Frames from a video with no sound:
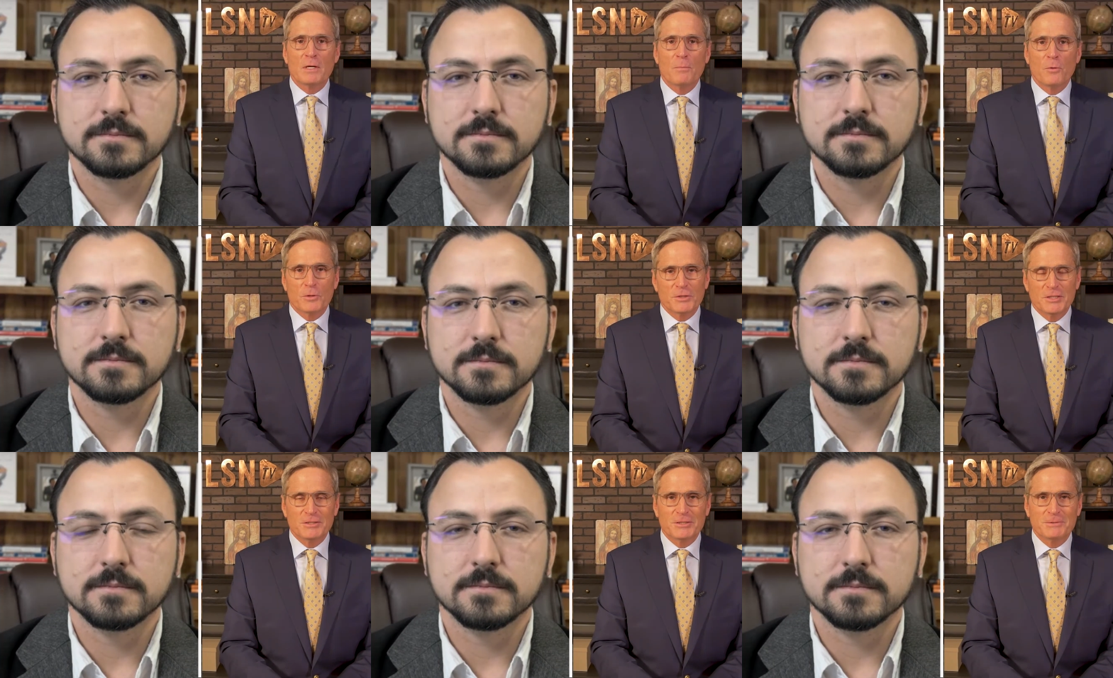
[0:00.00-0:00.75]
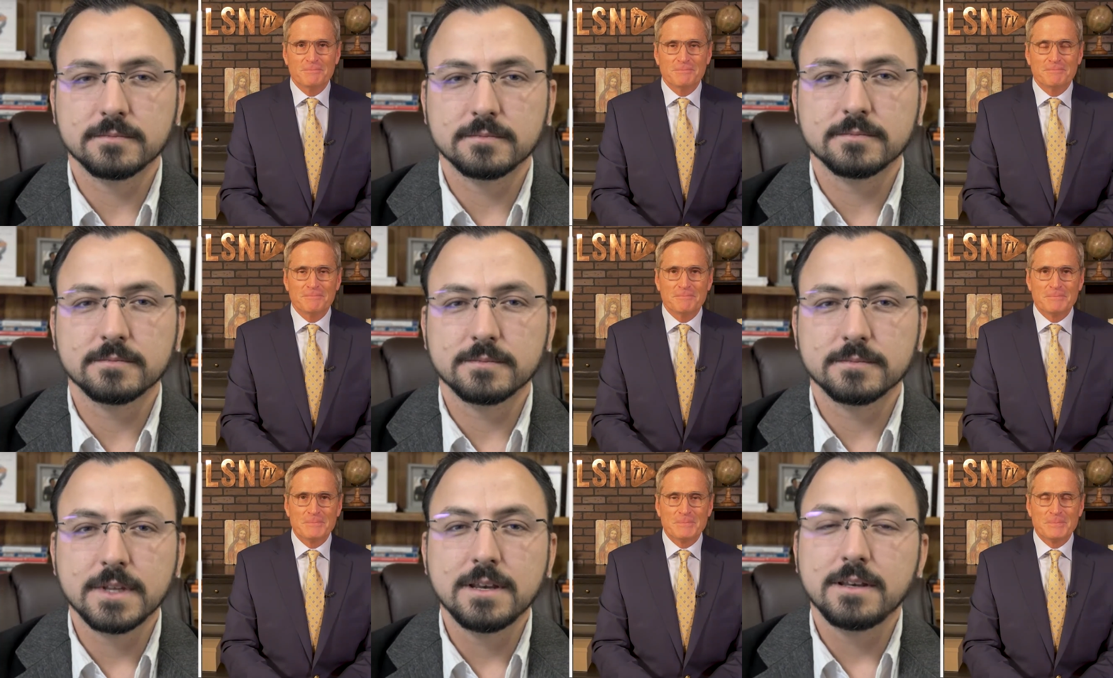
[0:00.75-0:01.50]
Speaker 1: abortions.
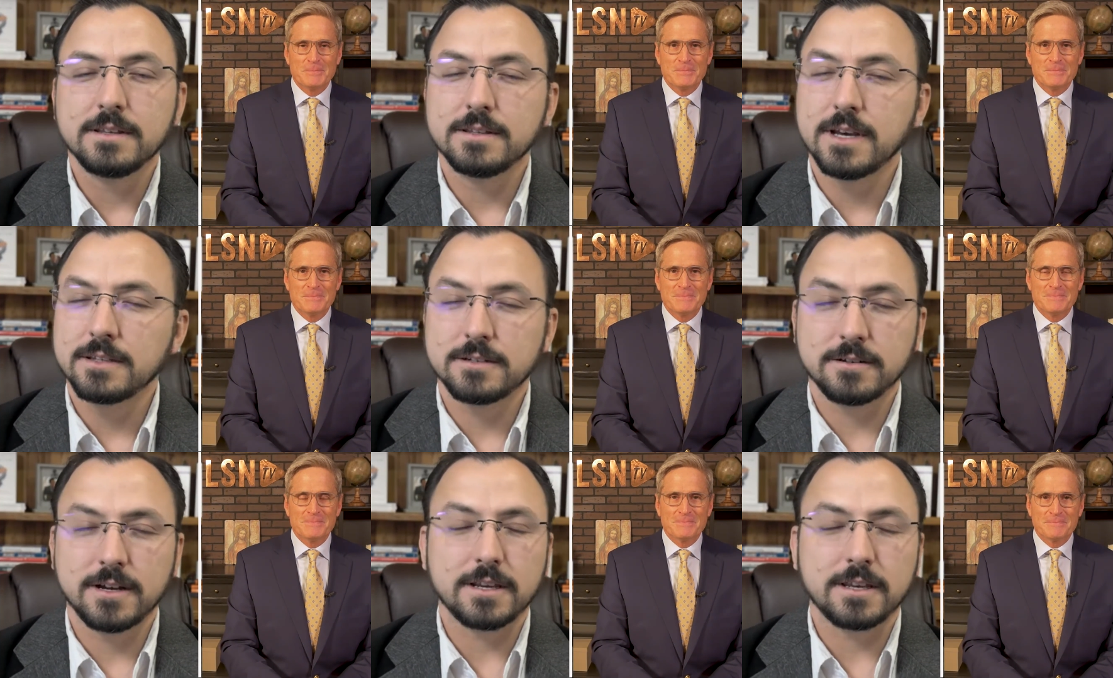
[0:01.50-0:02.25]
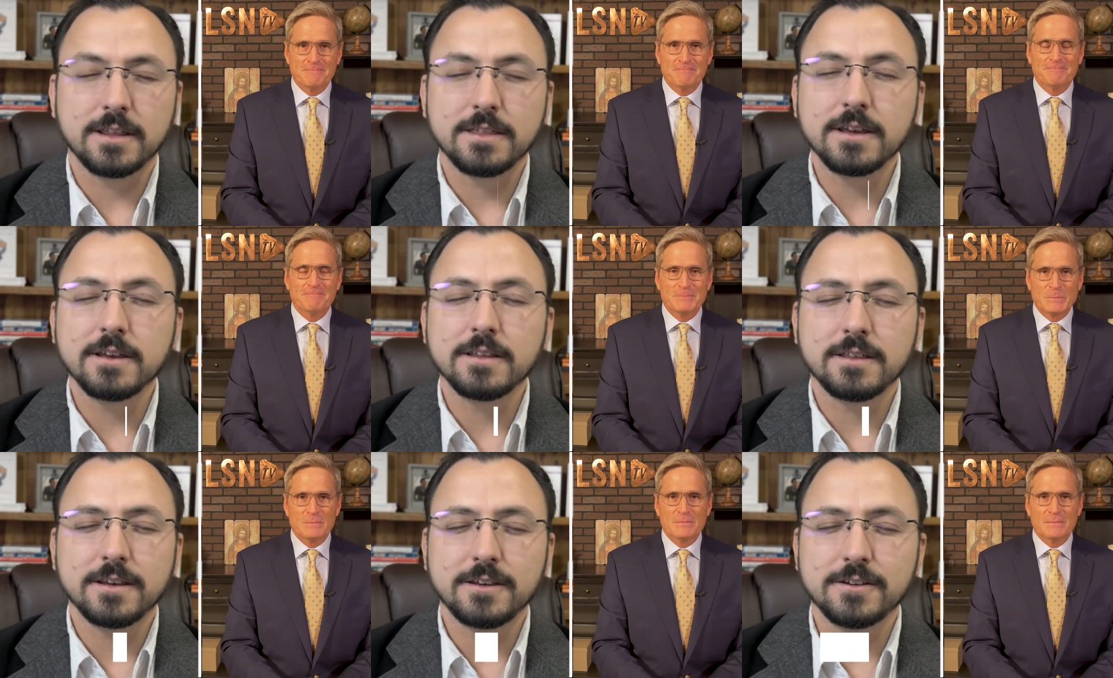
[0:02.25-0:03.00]
Speaker 2: That's correct. Yeah. Thank, thank
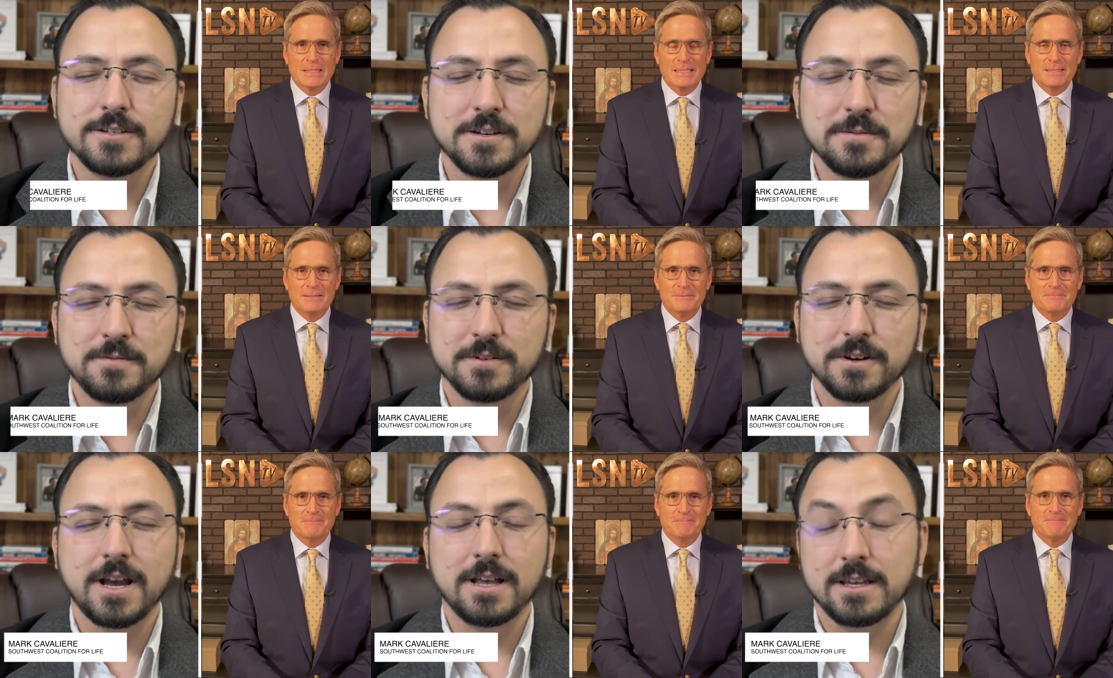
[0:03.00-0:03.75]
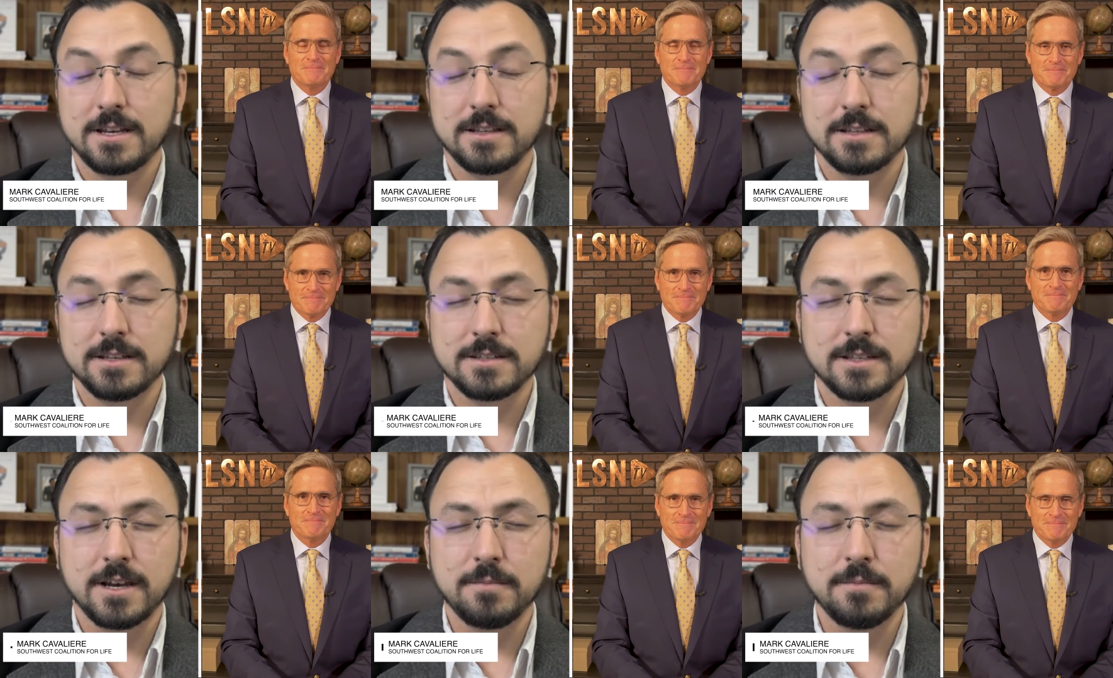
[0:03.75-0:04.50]
you, Jim, for highlighting this.
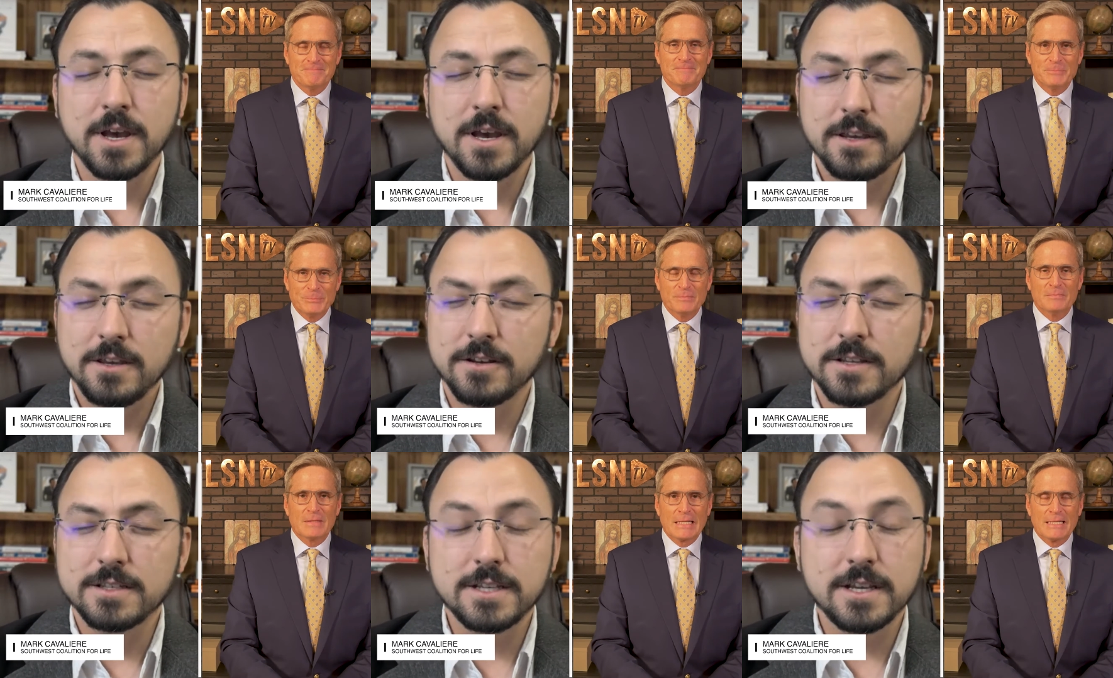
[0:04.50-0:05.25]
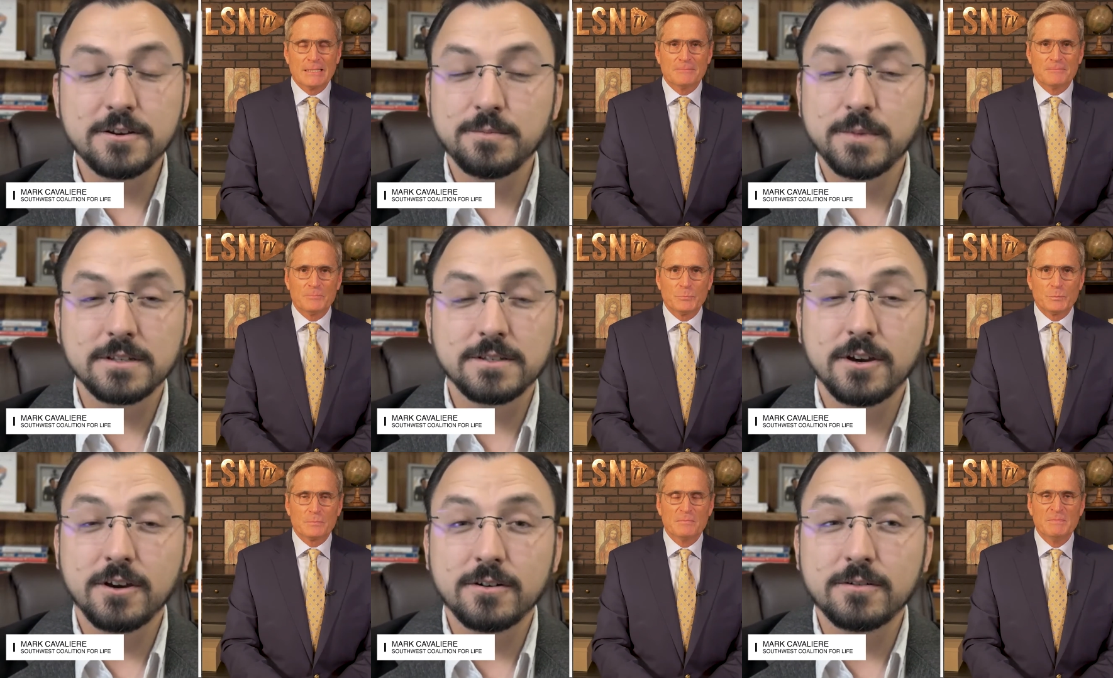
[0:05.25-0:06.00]
Um, you know, the state of New
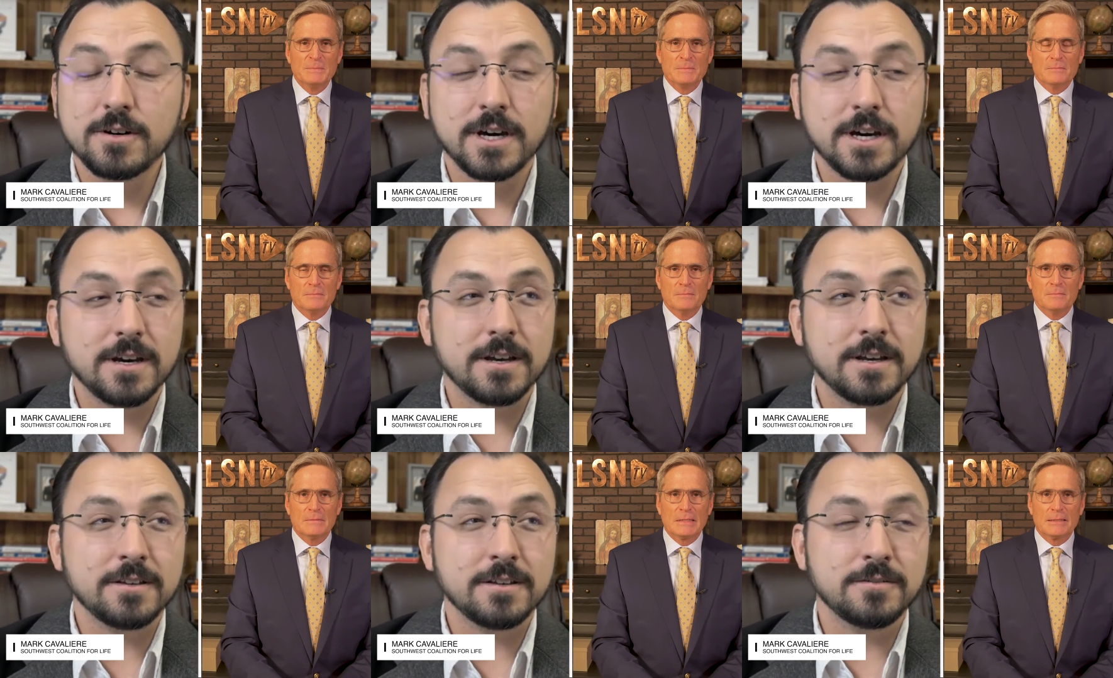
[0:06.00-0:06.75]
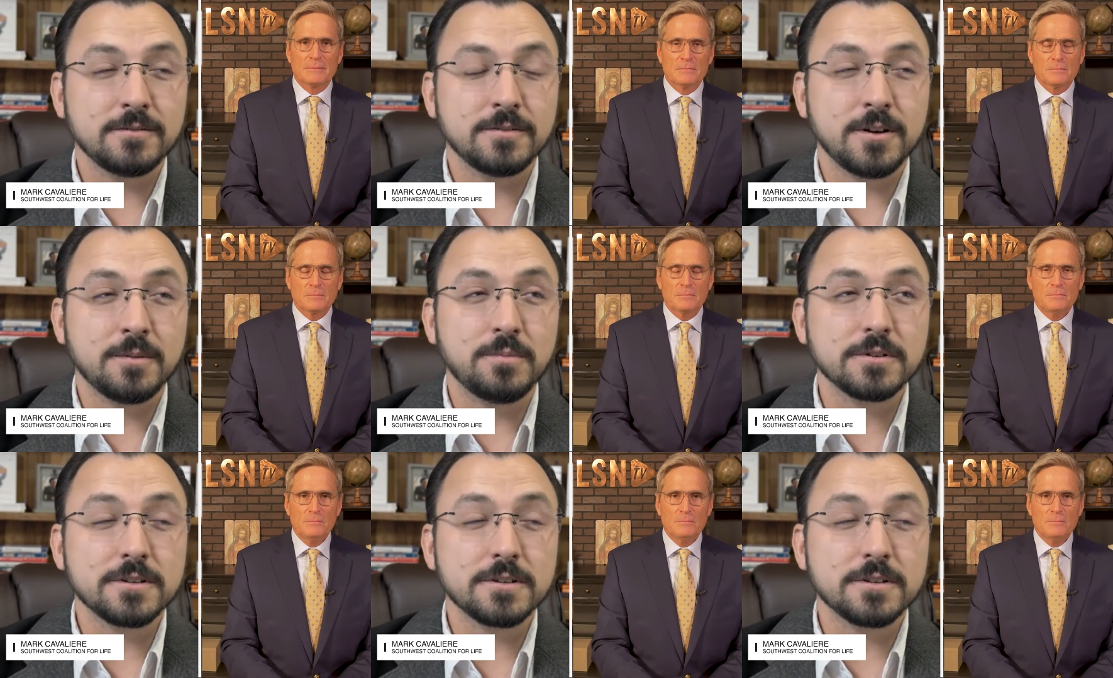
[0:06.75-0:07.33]
Mexico, uh, abortion